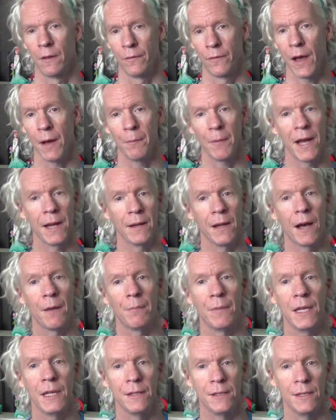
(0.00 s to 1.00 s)
That might
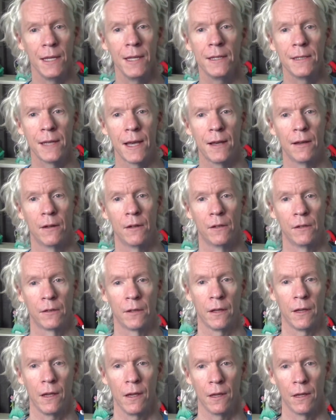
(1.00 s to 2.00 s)
not be detailed
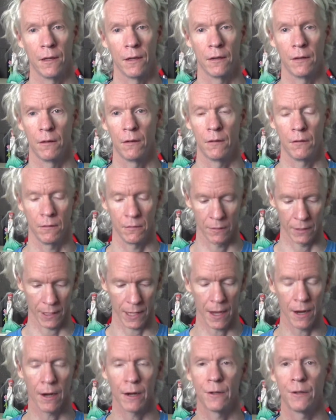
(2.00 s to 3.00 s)
in the
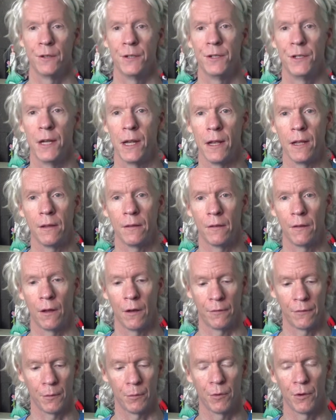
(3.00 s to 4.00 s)
character sheet
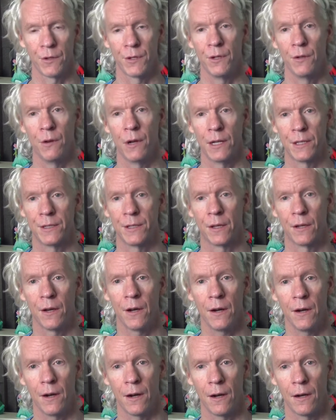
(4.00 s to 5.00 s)
of the person who has the
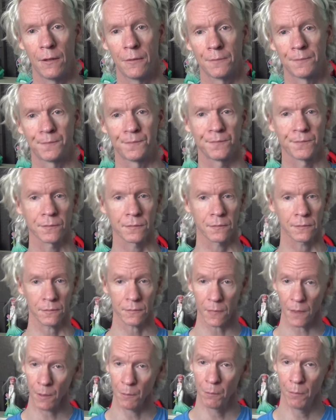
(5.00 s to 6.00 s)
car.
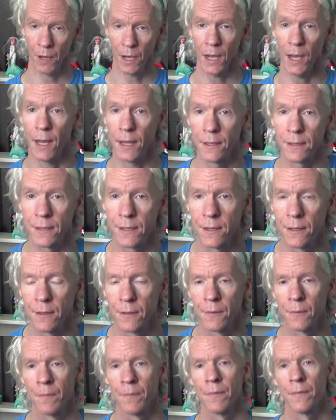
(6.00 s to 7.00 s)
But
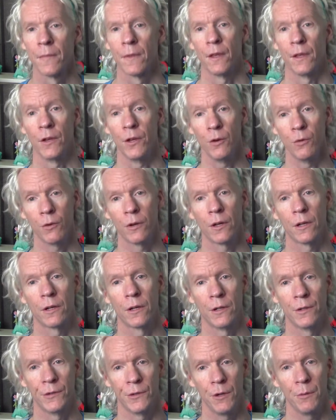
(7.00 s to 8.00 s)
you could
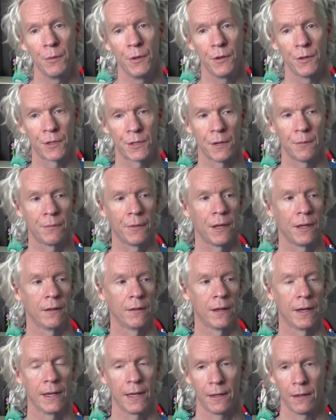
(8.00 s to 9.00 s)
contribute something
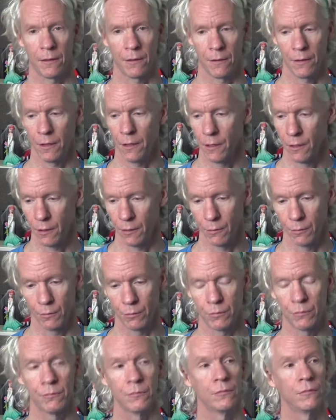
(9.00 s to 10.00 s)
like,
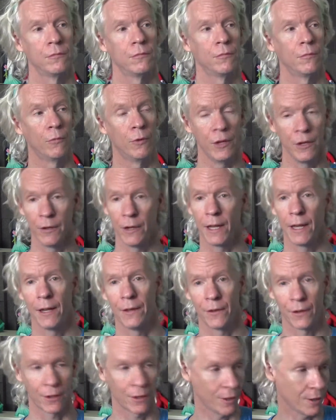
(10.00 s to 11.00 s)
when you get
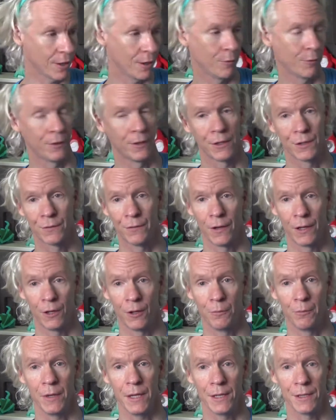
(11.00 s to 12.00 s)
in the car with this
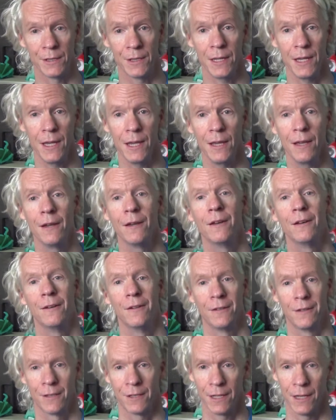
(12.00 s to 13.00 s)
fellow PC,
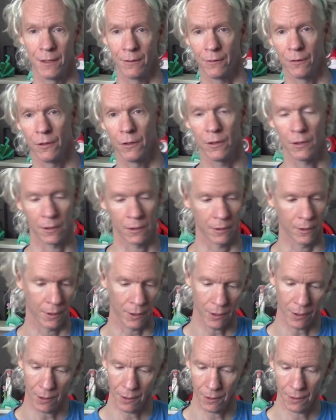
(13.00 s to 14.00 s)
say, look,
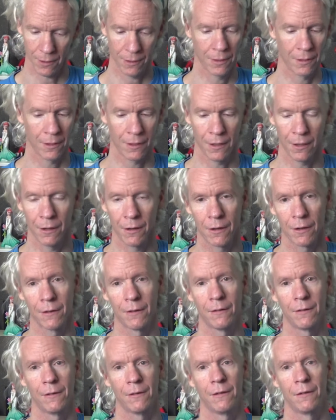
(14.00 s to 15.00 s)
your